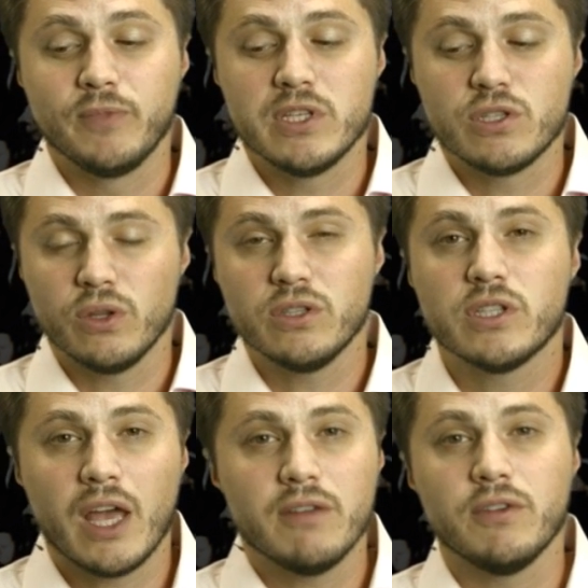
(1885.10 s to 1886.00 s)
So those
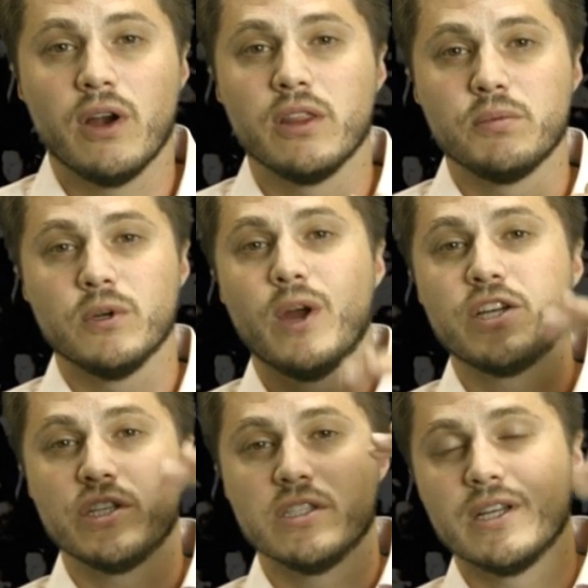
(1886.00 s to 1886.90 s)
kind of are the
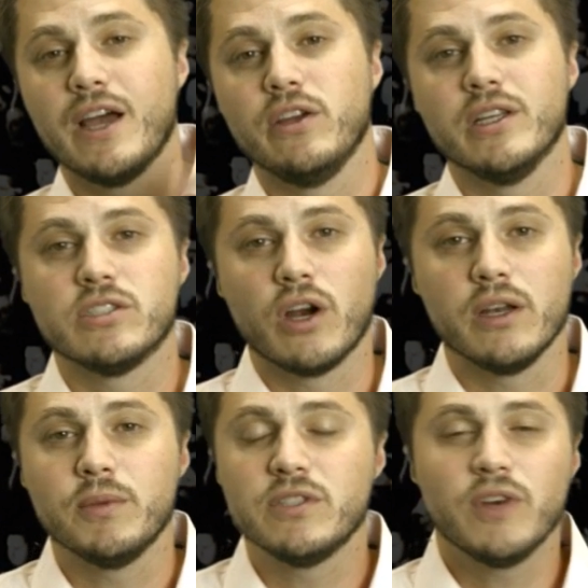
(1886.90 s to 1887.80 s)
progressions on how you get
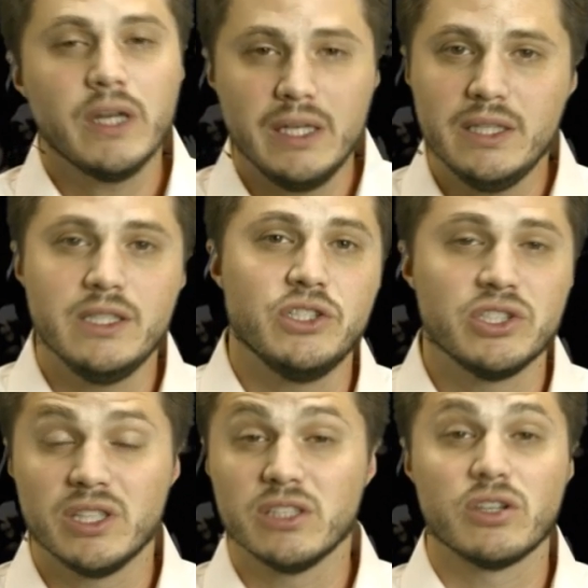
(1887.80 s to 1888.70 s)
started. But it's very easy
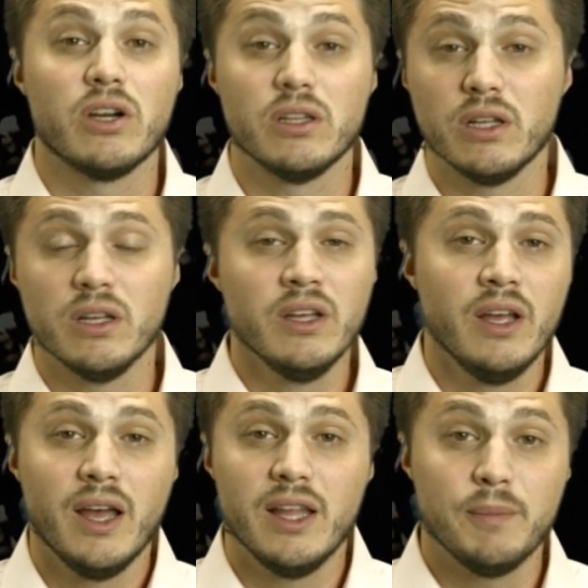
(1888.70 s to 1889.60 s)
just to get started at
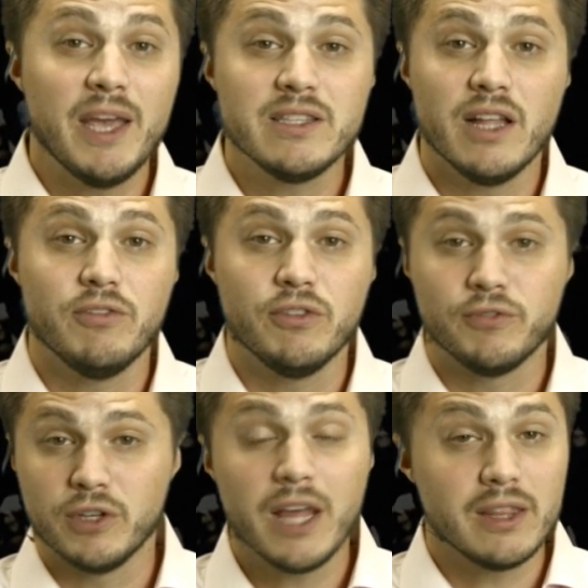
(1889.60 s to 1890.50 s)
the base level
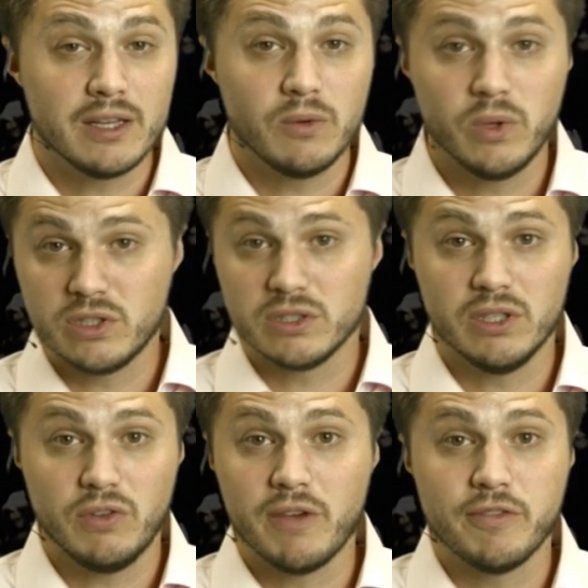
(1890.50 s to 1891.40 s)
for nothing, with just
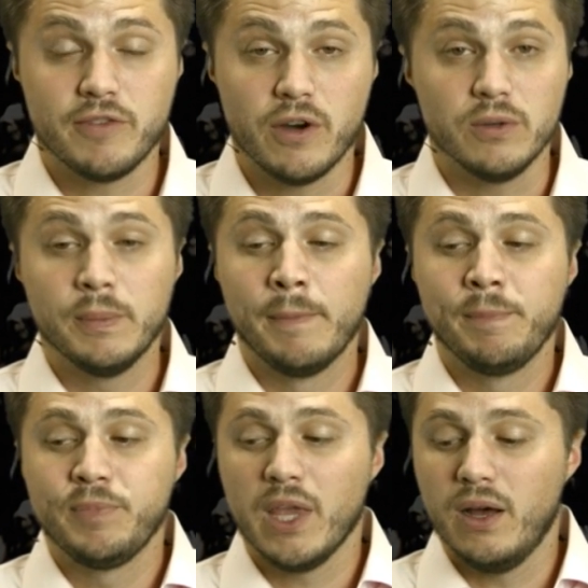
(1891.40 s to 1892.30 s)
if you have a phone.
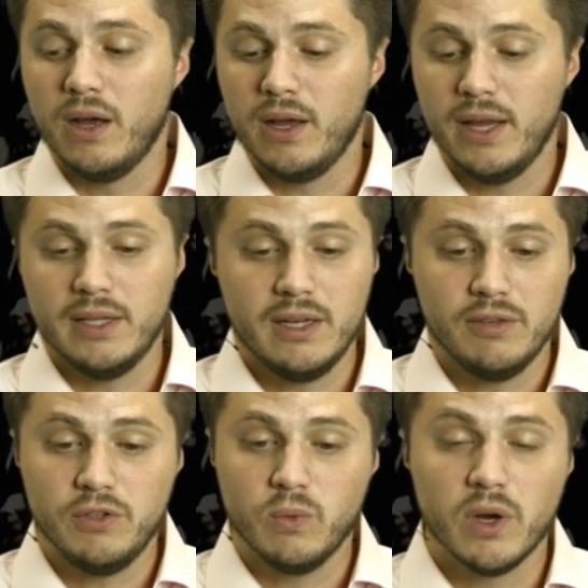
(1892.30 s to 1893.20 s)
And then
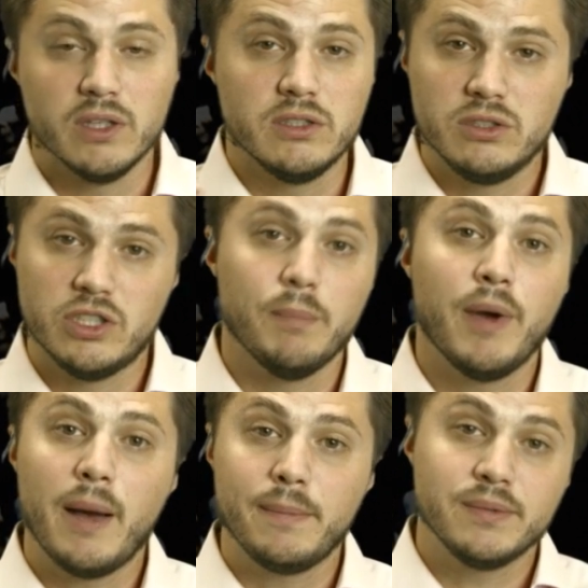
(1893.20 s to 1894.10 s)
if you want to jump
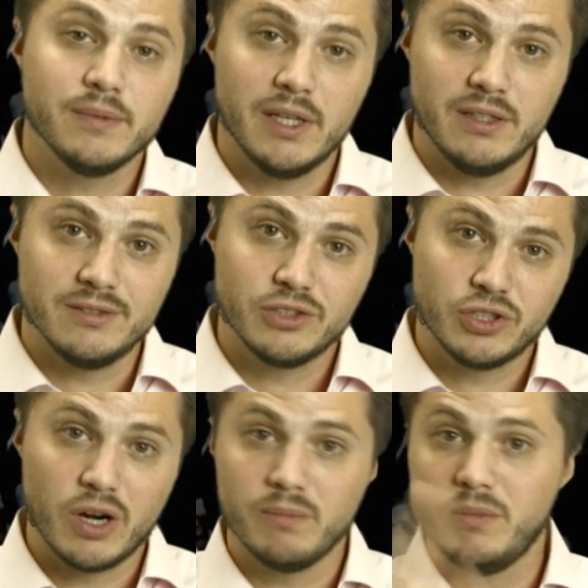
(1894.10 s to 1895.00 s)
up and
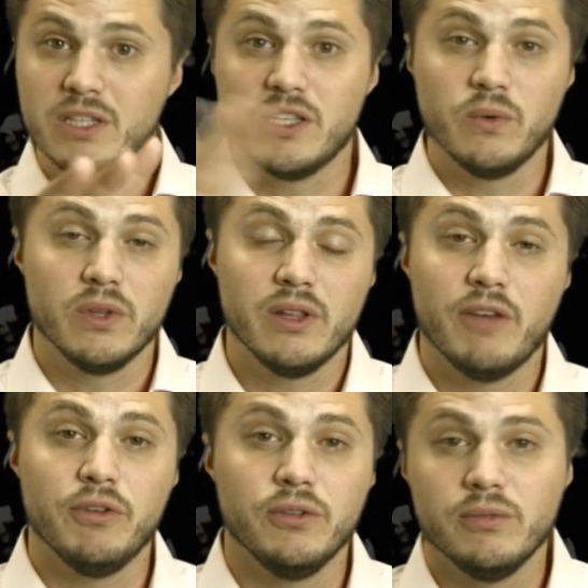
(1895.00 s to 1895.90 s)
start mixing with
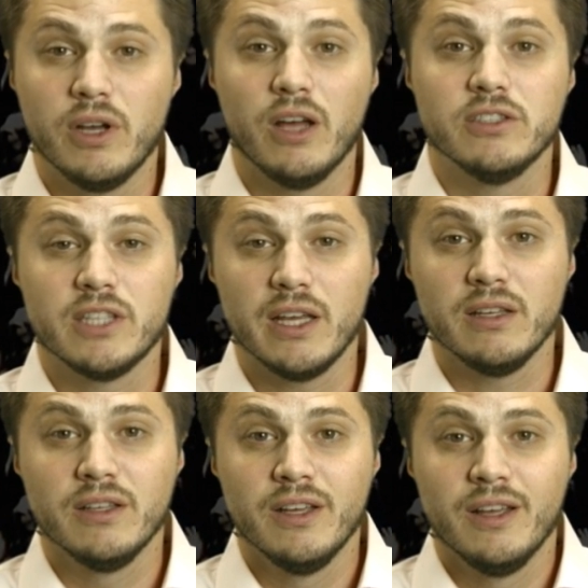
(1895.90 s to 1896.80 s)
level on,
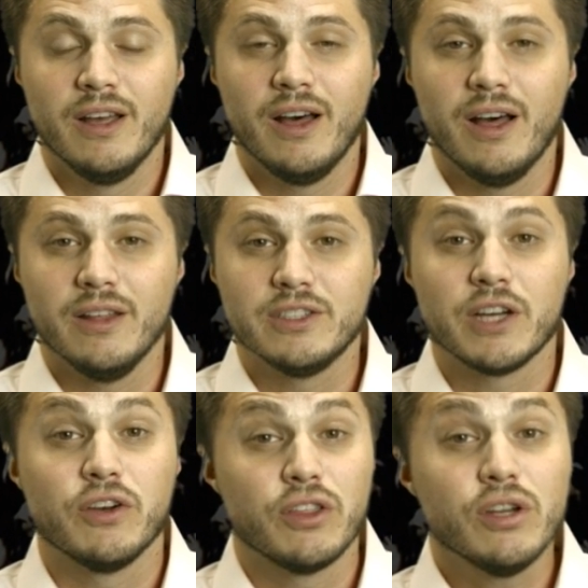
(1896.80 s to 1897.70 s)
say, the
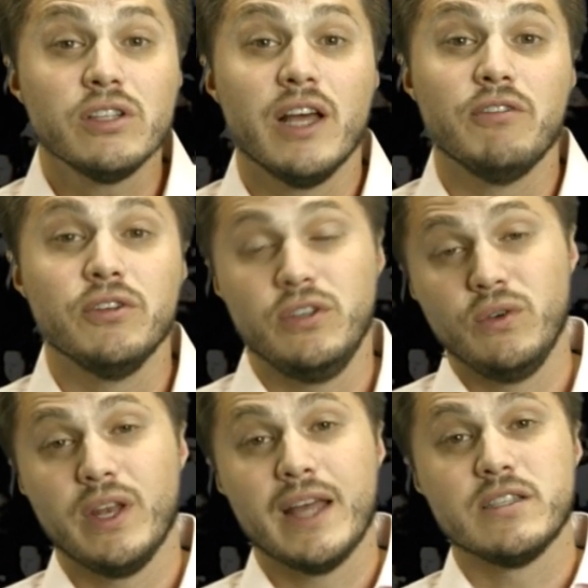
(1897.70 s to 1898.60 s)
second or third level, you
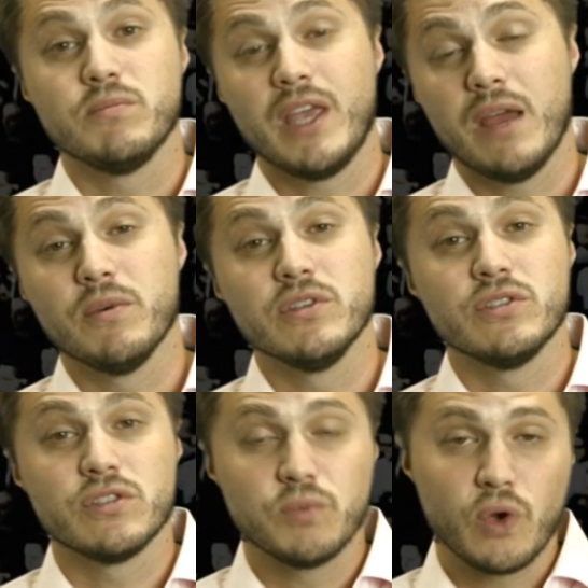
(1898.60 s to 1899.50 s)
can add some cameras
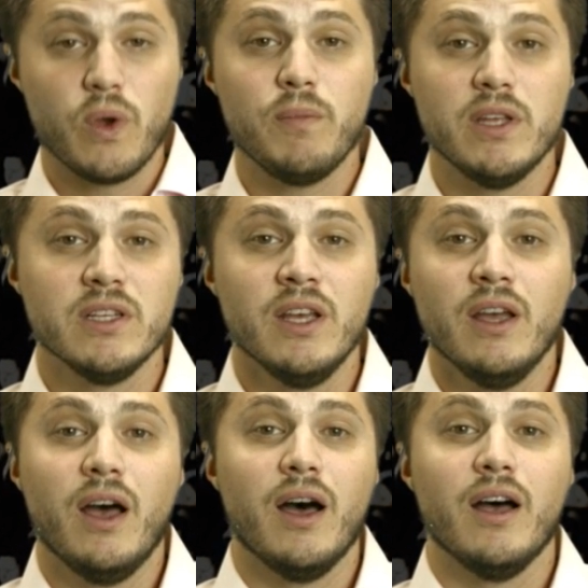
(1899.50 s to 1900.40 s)
or some equipment
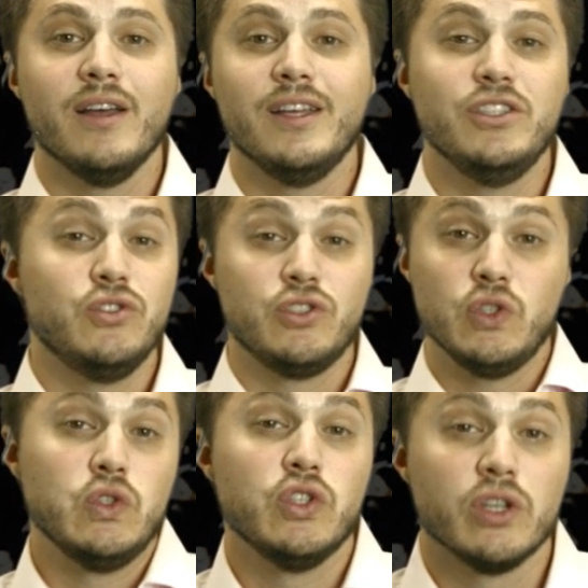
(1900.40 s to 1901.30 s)
and just
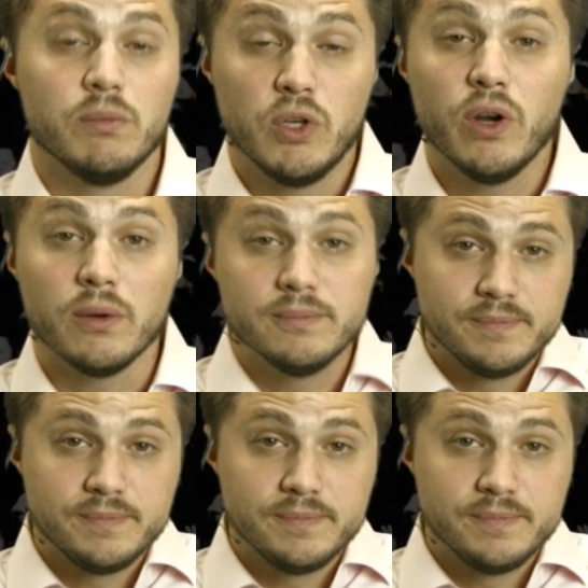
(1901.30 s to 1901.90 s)
use your computer,